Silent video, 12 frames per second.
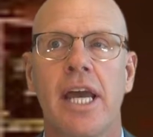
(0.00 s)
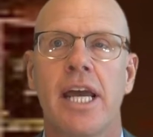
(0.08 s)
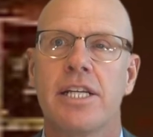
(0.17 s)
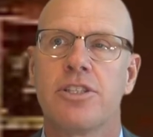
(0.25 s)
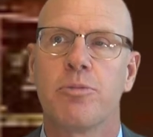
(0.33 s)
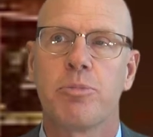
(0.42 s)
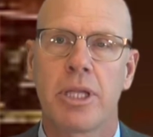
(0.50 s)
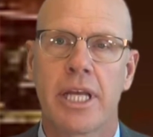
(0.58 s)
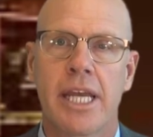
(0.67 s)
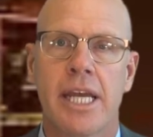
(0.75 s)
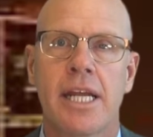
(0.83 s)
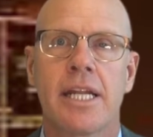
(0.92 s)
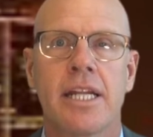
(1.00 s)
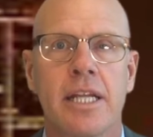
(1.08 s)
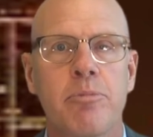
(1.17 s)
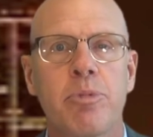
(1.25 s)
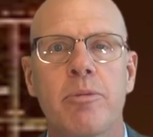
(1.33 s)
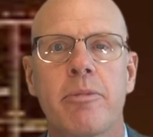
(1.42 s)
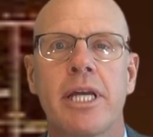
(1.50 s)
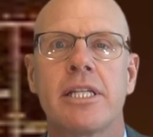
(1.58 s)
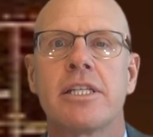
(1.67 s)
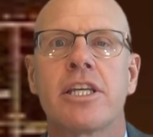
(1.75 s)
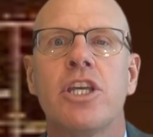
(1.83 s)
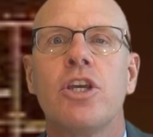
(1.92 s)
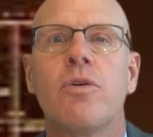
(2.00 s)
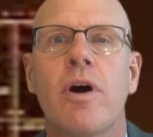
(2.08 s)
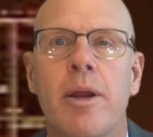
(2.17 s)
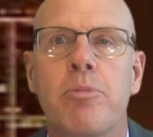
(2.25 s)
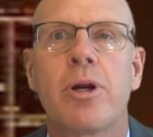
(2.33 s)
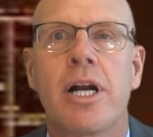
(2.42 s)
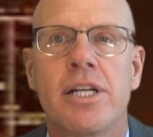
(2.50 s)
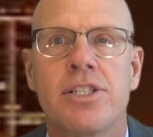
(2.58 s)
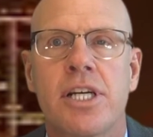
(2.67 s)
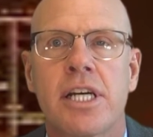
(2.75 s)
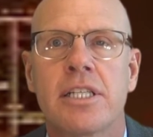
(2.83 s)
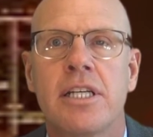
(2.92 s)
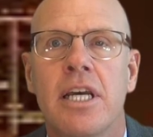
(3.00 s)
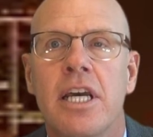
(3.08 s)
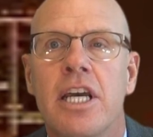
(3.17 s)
As you plan and implement a QI project,